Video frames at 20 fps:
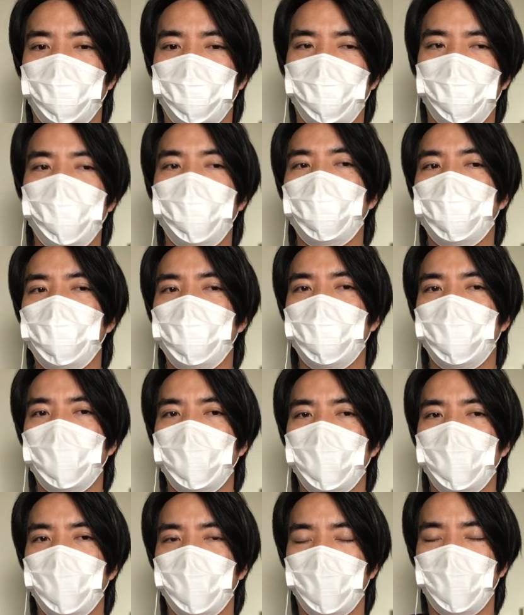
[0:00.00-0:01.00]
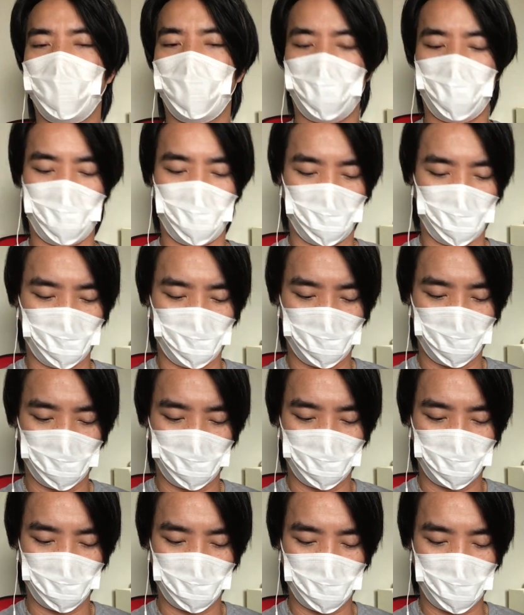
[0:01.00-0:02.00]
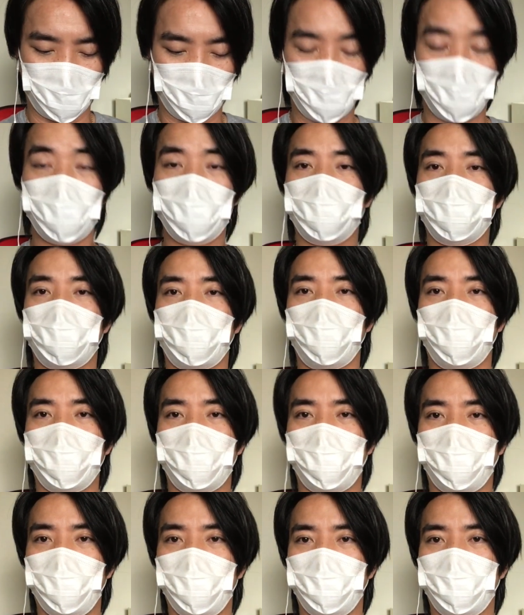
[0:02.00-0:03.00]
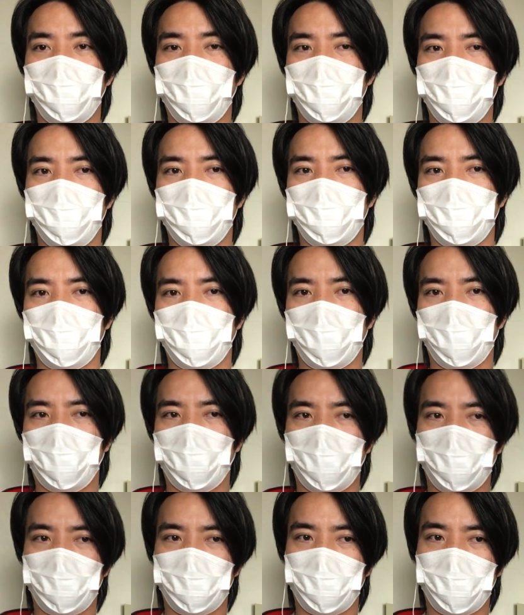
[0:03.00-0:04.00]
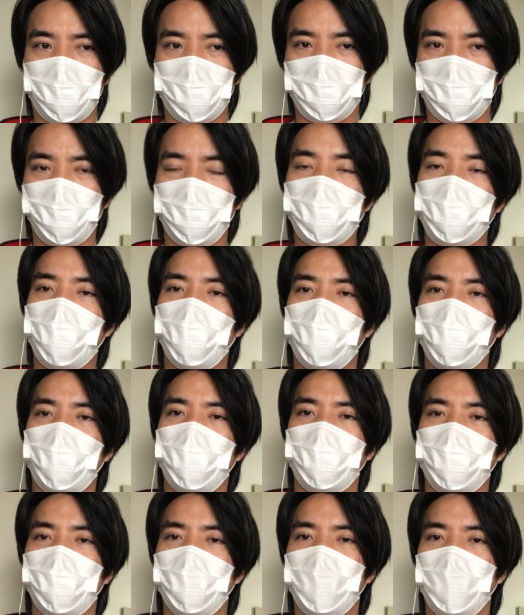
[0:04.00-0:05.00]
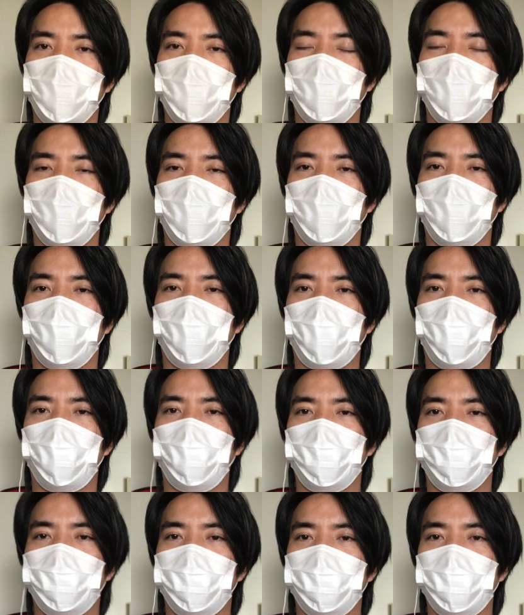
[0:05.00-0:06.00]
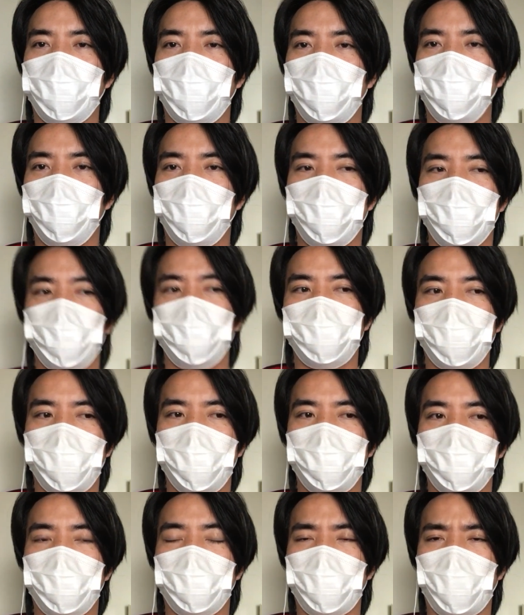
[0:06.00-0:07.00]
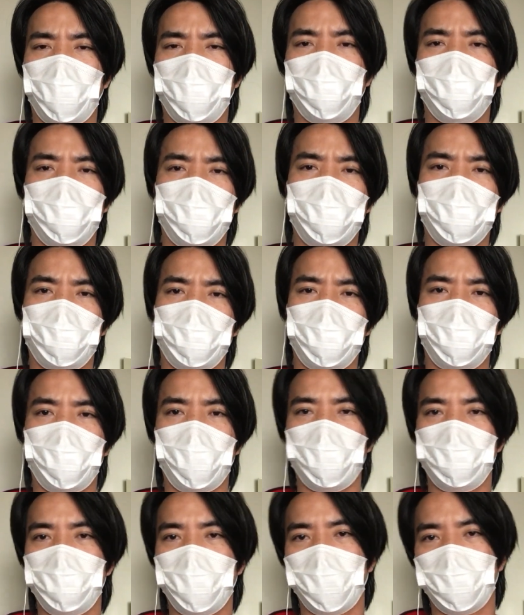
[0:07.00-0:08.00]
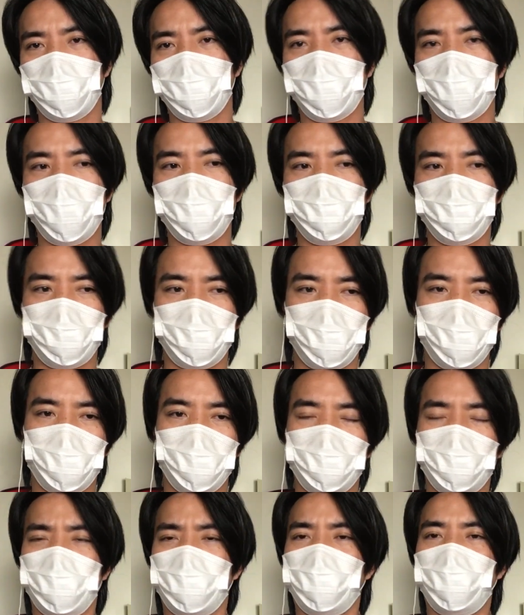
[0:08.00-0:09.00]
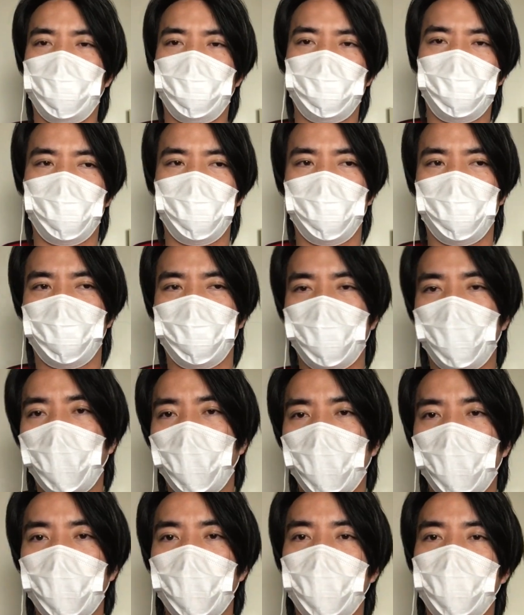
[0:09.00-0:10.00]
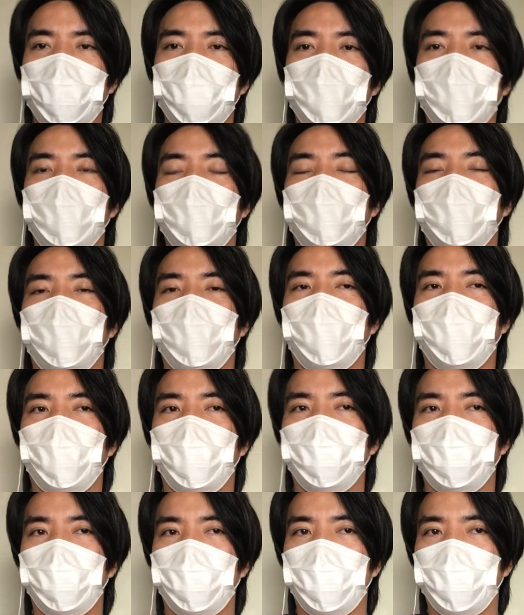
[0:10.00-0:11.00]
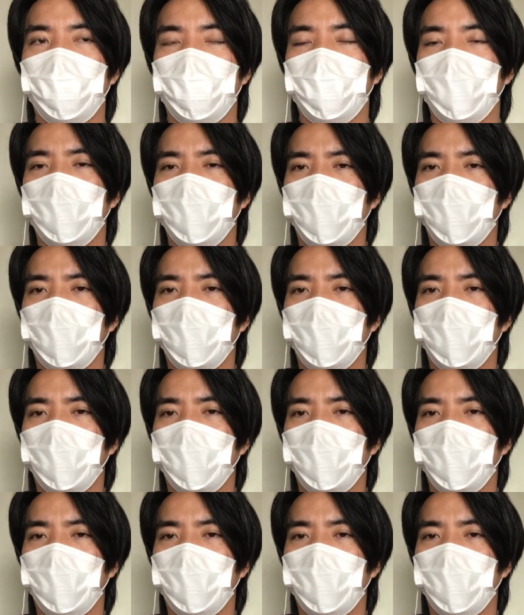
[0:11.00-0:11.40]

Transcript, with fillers: a video. Um, I learned quite a few things. Uh, I tried to record everything in one take, and I figured if I mess up, you know, just keep going forward. And then